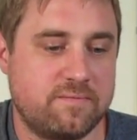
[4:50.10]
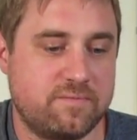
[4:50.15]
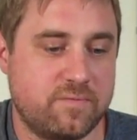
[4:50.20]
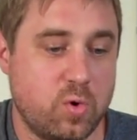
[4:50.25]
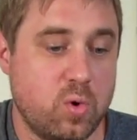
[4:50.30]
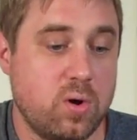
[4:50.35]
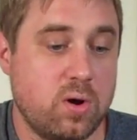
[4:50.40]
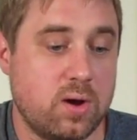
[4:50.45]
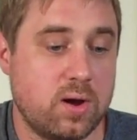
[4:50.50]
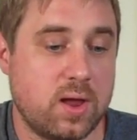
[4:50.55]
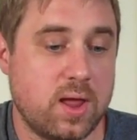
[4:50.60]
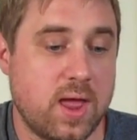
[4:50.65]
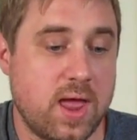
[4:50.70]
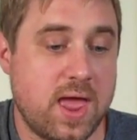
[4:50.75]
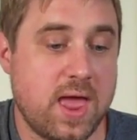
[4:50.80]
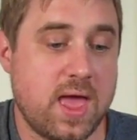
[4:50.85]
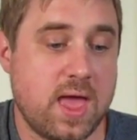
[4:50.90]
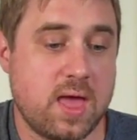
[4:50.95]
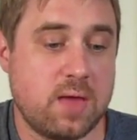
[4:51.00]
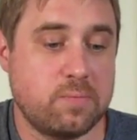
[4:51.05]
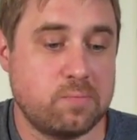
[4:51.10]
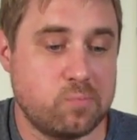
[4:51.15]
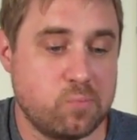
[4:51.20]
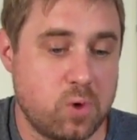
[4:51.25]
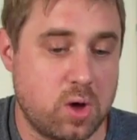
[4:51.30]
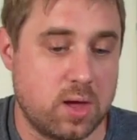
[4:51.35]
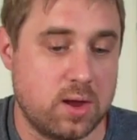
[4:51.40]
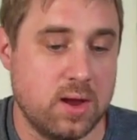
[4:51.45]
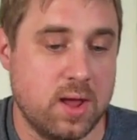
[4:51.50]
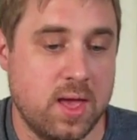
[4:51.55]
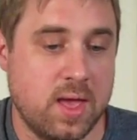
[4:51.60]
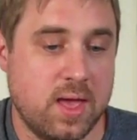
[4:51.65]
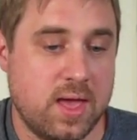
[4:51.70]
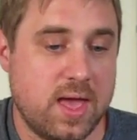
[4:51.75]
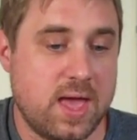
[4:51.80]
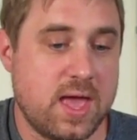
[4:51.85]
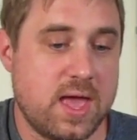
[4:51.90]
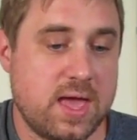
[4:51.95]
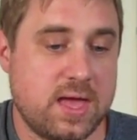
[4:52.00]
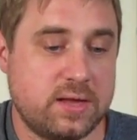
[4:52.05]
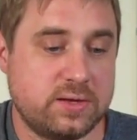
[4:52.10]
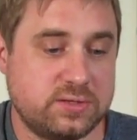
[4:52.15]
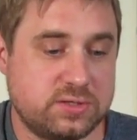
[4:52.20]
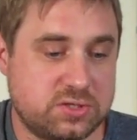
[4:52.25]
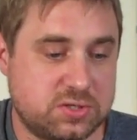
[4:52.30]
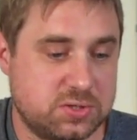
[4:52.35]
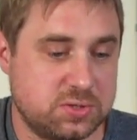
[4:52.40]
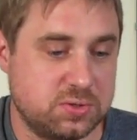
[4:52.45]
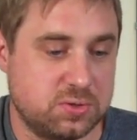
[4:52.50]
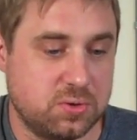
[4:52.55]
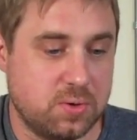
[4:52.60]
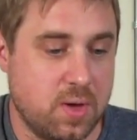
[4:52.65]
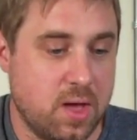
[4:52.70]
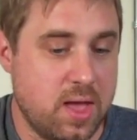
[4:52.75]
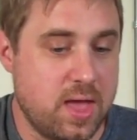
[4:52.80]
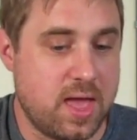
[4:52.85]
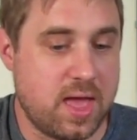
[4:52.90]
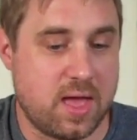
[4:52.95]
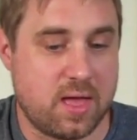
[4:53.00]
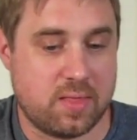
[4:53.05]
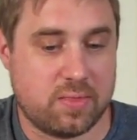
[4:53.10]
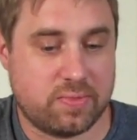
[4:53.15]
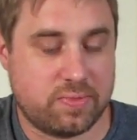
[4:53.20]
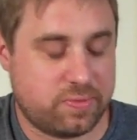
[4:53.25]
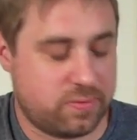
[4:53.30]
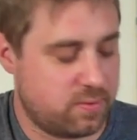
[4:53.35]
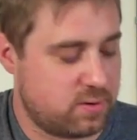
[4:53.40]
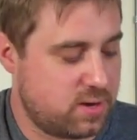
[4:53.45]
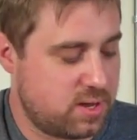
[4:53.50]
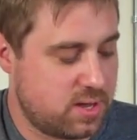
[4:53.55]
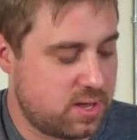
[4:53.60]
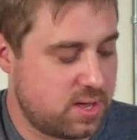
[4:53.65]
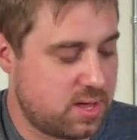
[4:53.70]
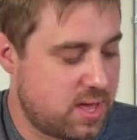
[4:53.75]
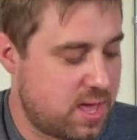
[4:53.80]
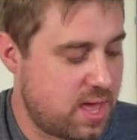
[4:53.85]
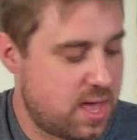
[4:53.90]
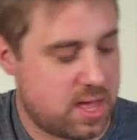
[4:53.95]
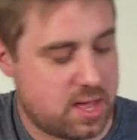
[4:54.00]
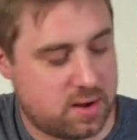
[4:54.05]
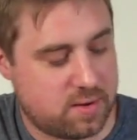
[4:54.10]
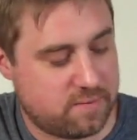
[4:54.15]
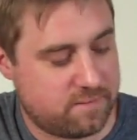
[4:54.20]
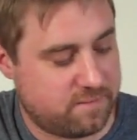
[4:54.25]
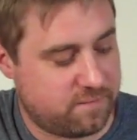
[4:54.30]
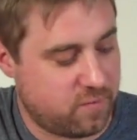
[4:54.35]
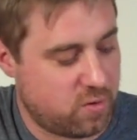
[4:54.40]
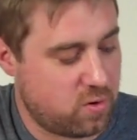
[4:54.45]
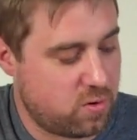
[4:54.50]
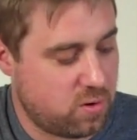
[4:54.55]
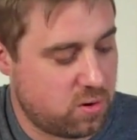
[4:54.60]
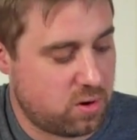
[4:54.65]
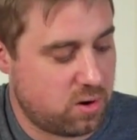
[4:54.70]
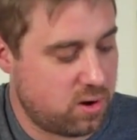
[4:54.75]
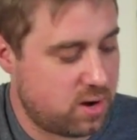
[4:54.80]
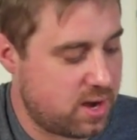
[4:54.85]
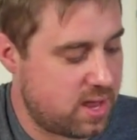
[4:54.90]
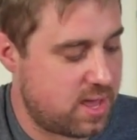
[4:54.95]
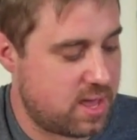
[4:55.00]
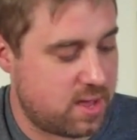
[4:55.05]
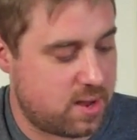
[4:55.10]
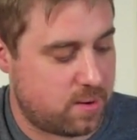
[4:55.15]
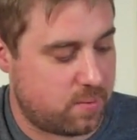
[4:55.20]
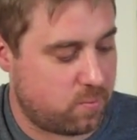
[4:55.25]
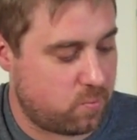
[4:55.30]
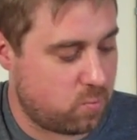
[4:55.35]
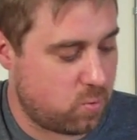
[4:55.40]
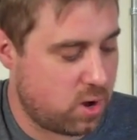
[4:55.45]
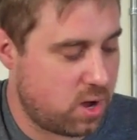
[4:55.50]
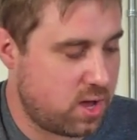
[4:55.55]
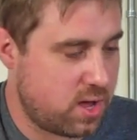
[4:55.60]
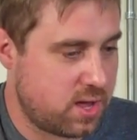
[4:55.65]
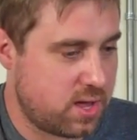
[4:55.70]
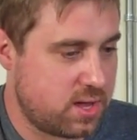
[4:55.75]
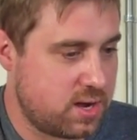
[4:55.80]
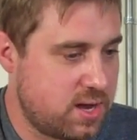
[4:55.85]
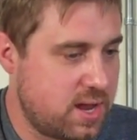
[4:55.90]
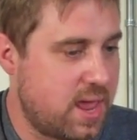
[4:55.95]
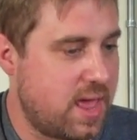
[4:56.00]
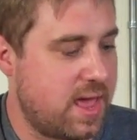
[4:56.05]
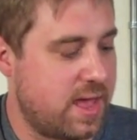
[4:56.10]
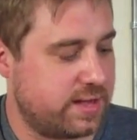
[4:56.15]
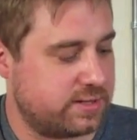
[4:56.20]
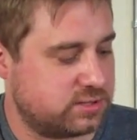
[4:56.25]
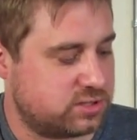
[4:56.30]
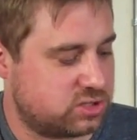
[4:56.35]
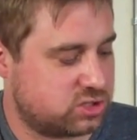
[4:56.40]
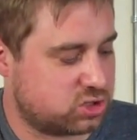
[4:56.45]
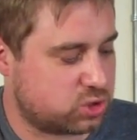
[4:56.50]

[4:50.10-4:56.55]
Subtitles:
4 and 1 and 3 and 4 and 1 and